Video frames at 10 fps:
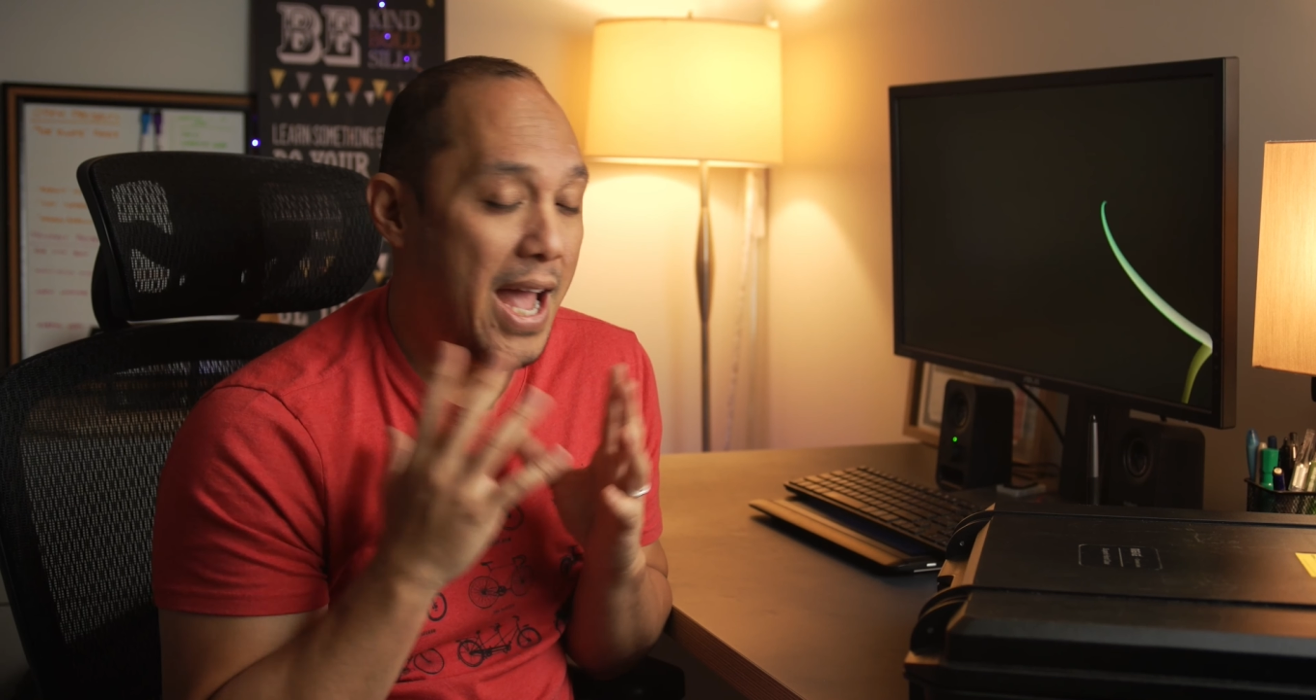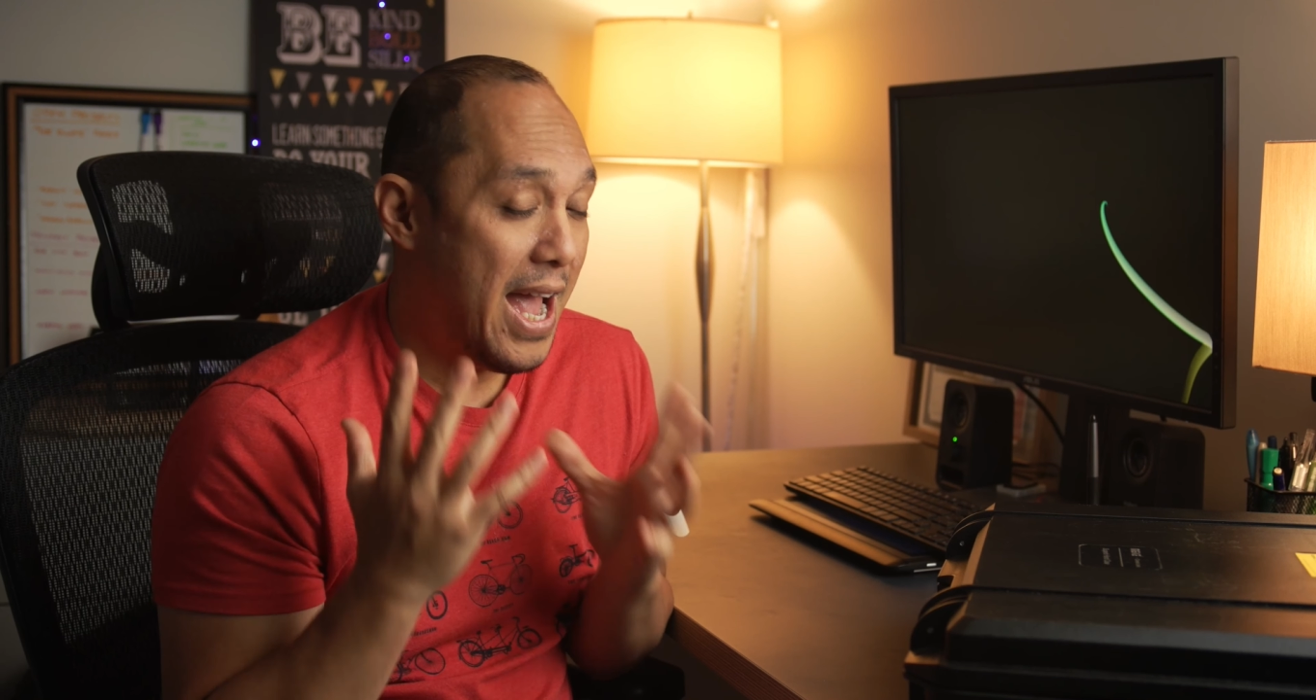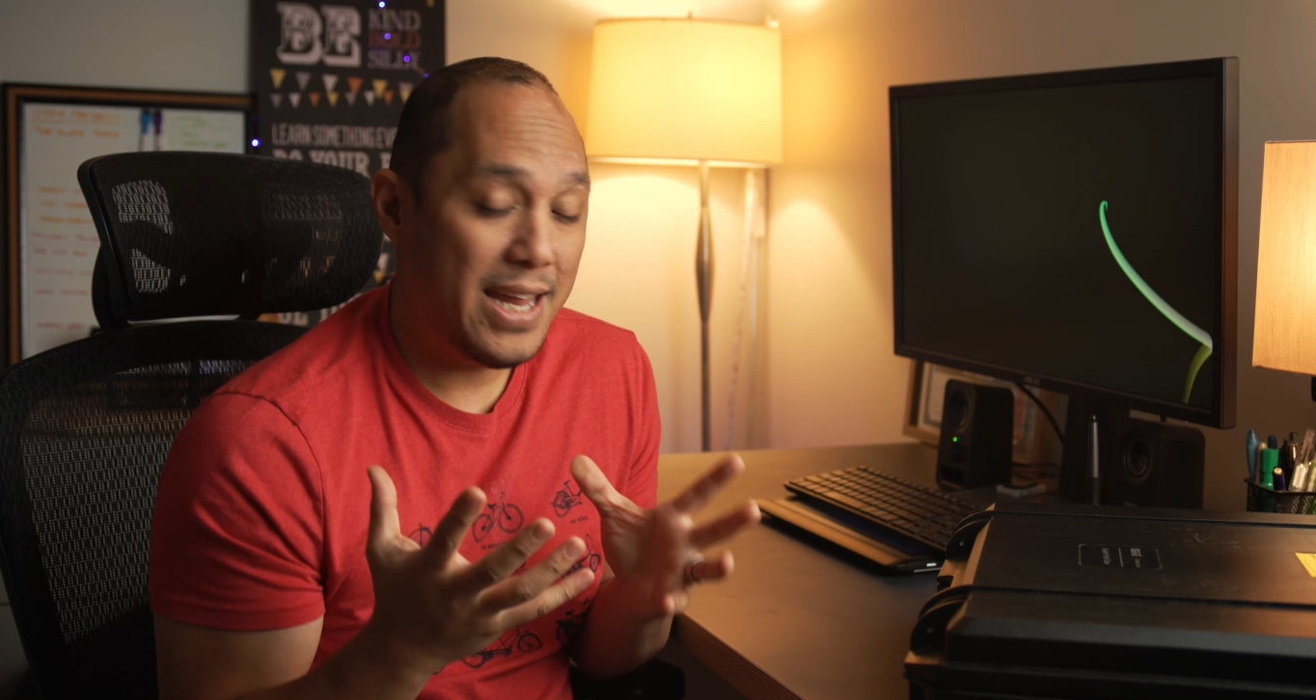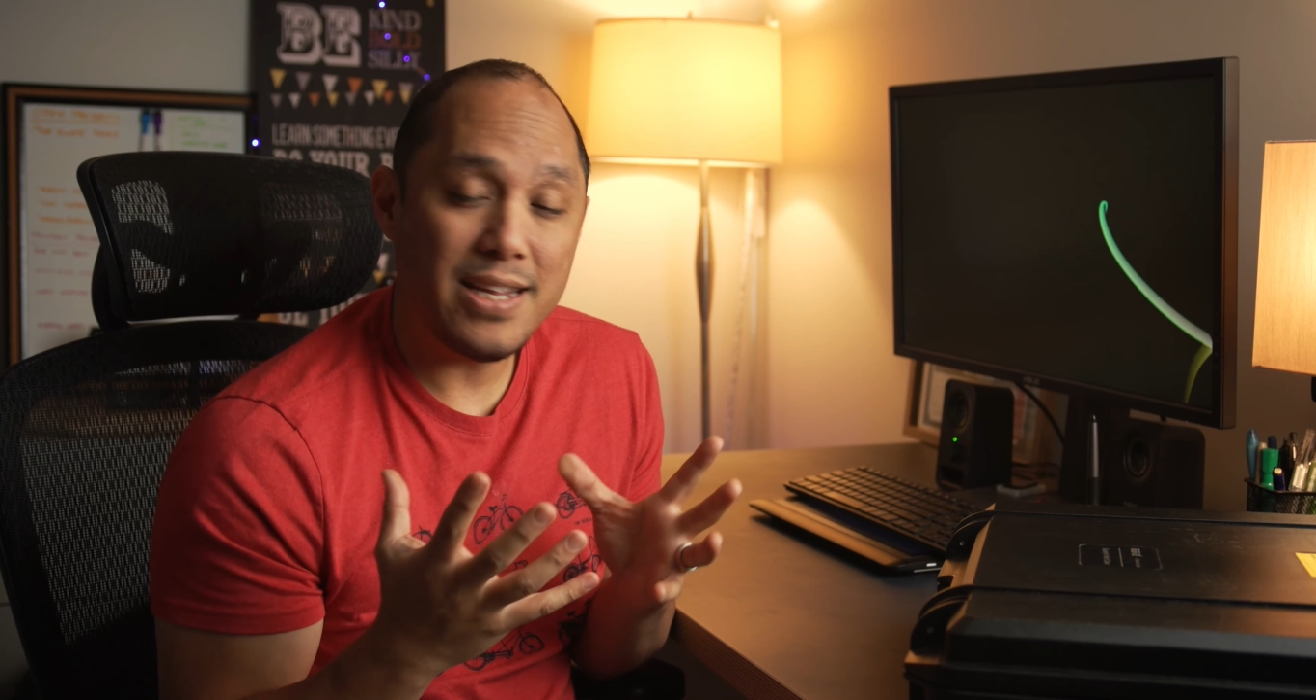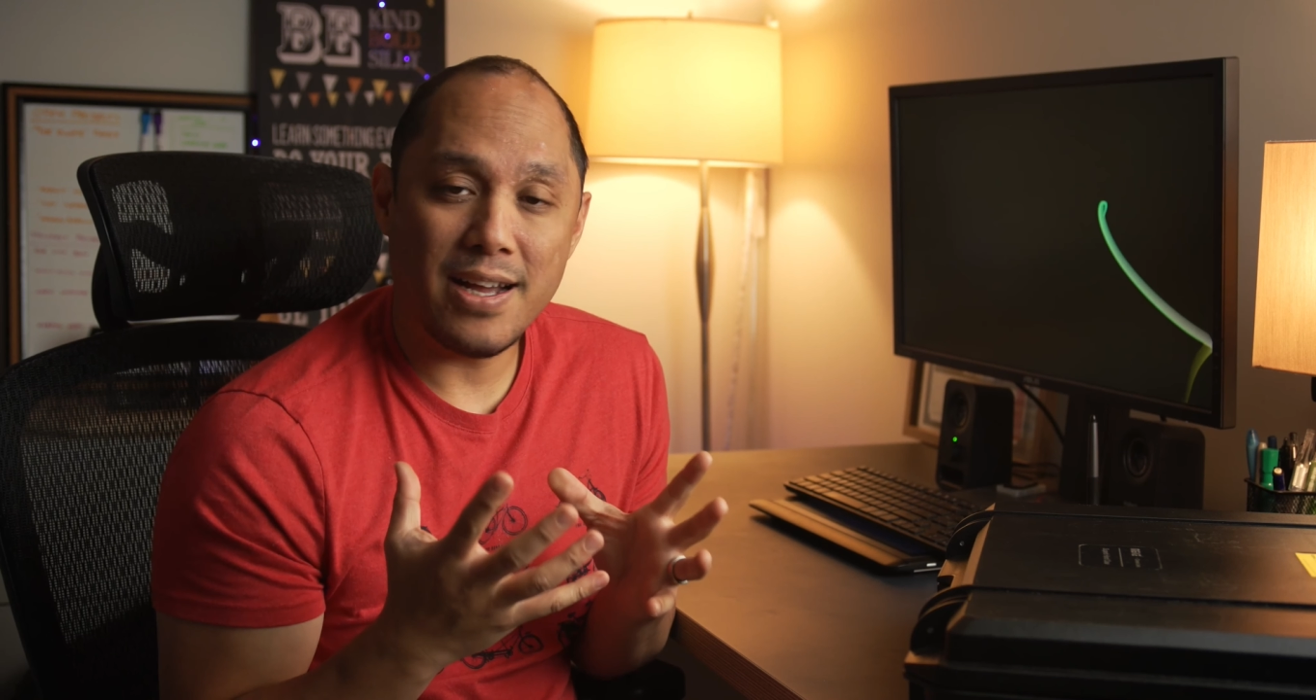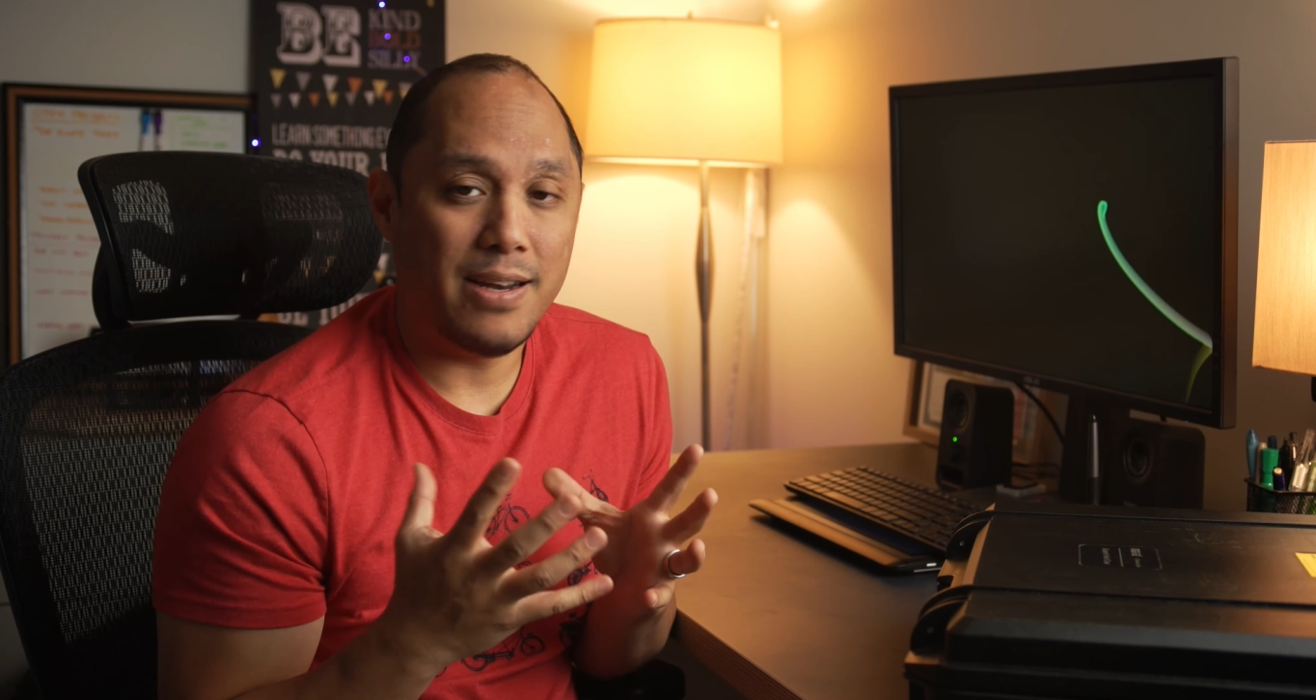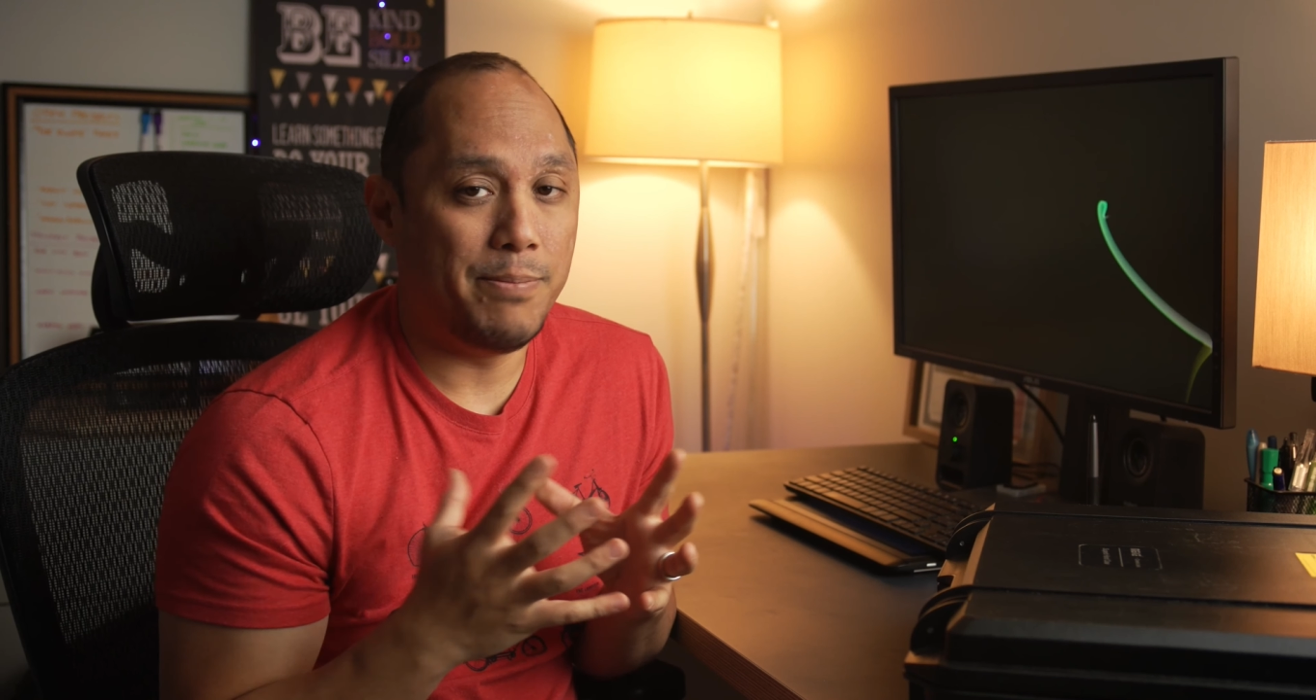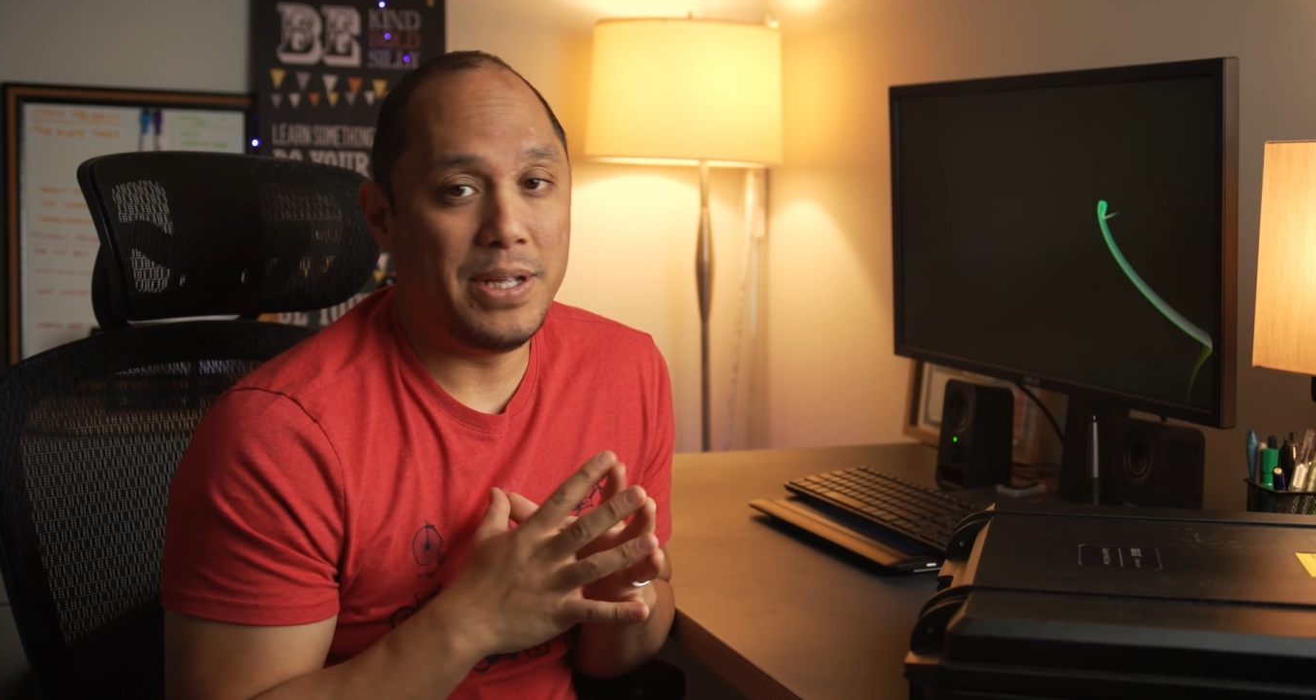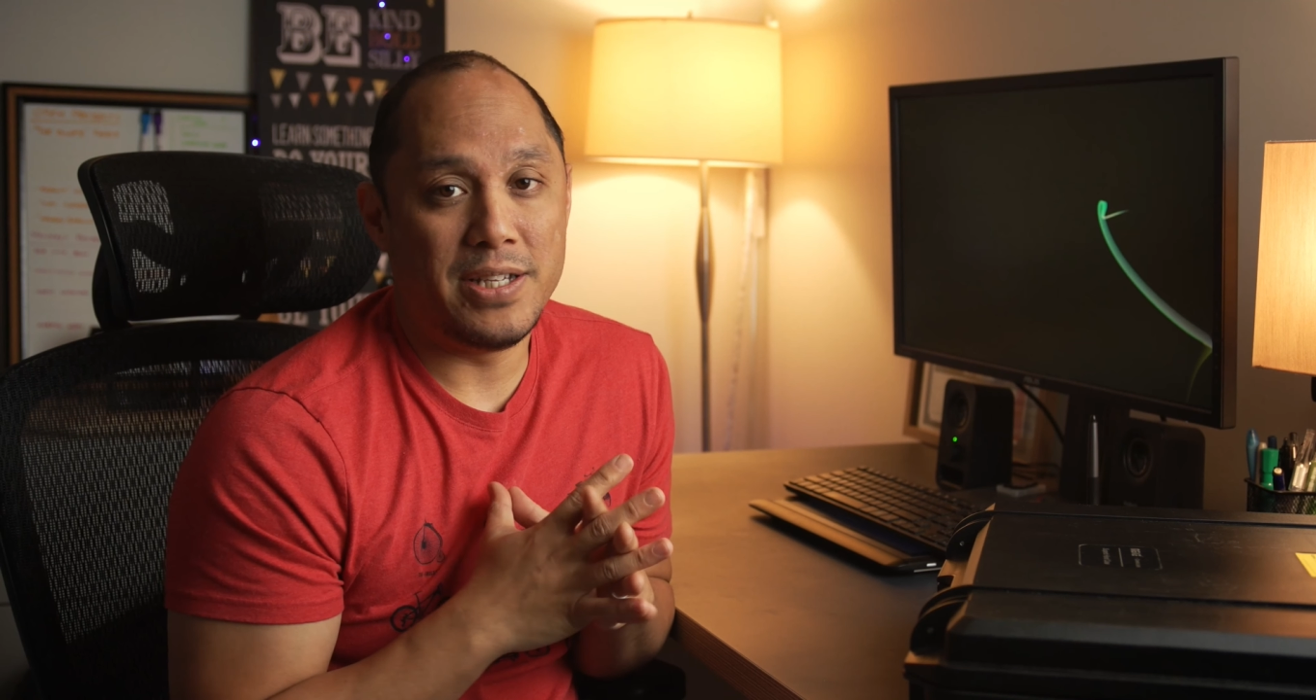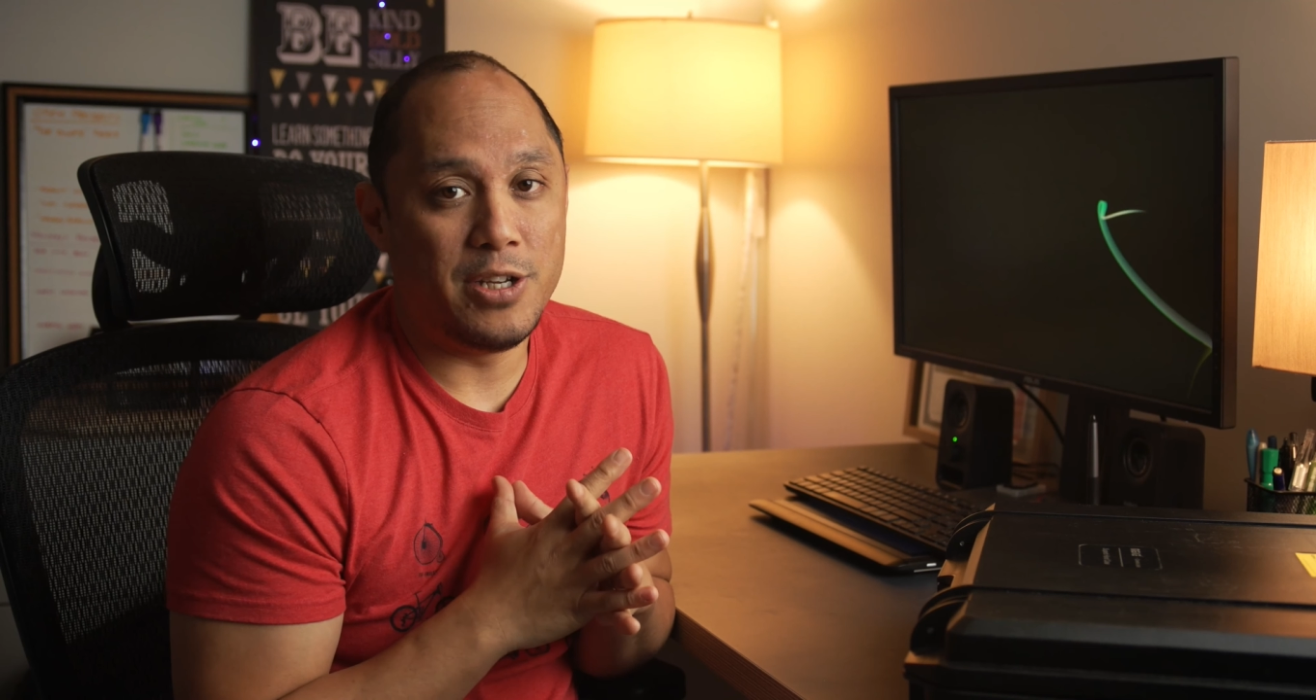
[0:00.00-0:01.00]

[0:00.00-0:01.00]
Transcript: any kind of piece